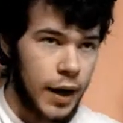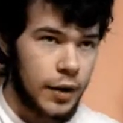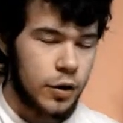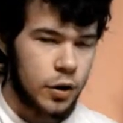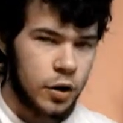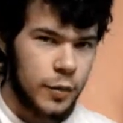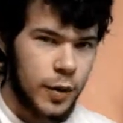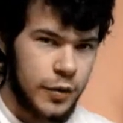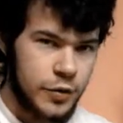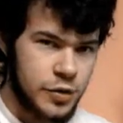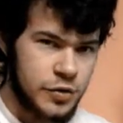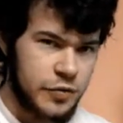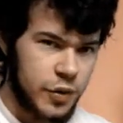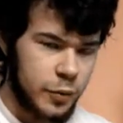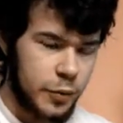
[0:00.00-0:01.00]
I had heard about
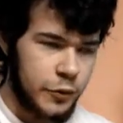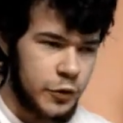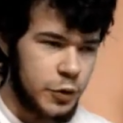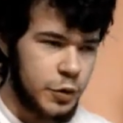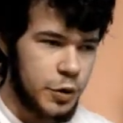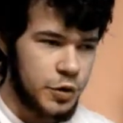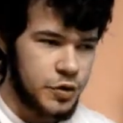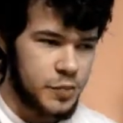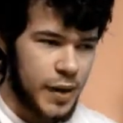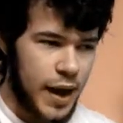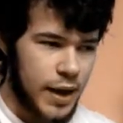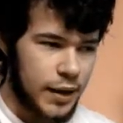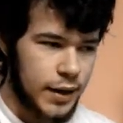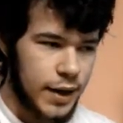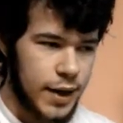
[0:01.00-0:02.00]
this film a few years back,